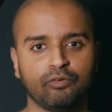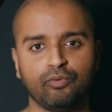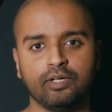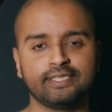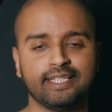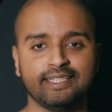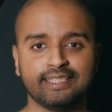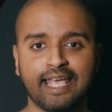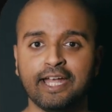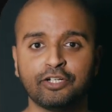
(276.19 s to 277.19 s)
first is
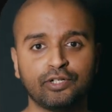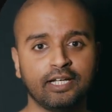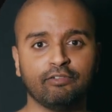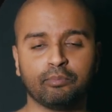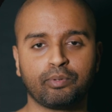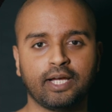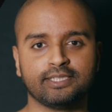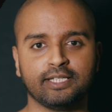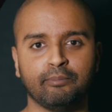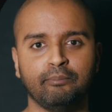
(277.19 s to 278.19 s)
entry-level
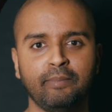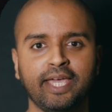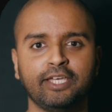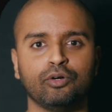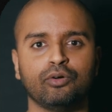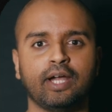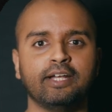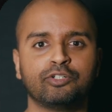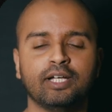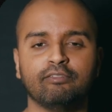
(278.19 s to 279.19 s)
pricing. Make your
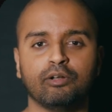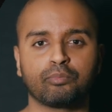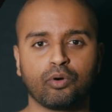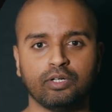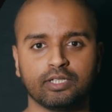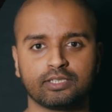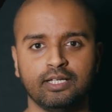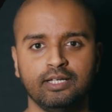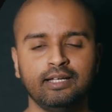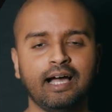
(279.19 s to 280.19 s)
entry-level product
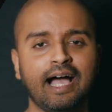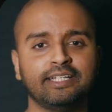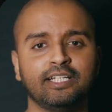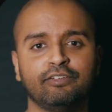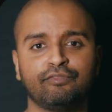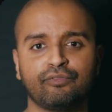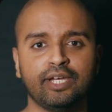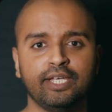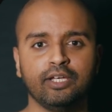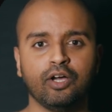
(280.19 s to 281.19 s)
ideally
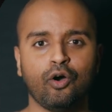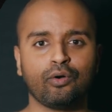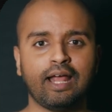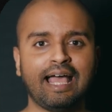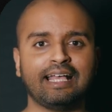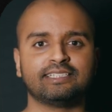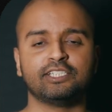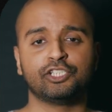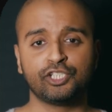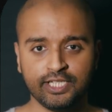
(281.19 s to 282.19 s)
free or as
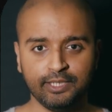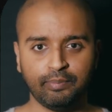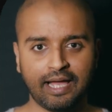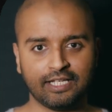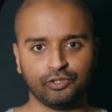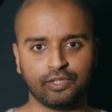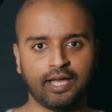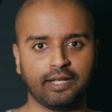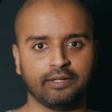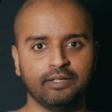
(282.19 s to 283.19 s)
cheap as you
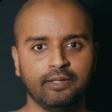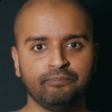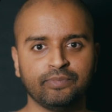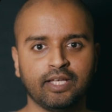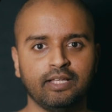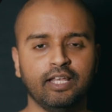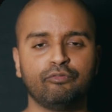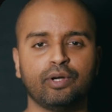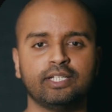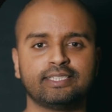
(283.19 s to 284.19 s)
can.
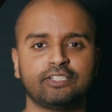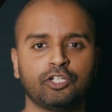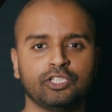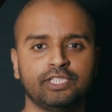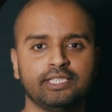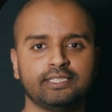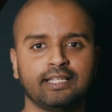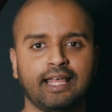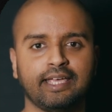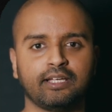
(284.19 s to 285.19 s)
Leverage strategies
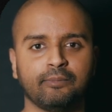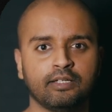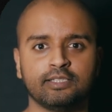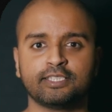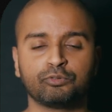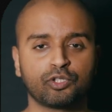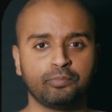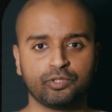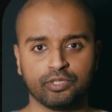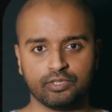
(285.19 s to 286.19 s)
like
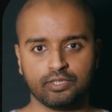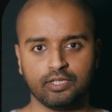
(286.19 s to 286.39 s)
subscriptions,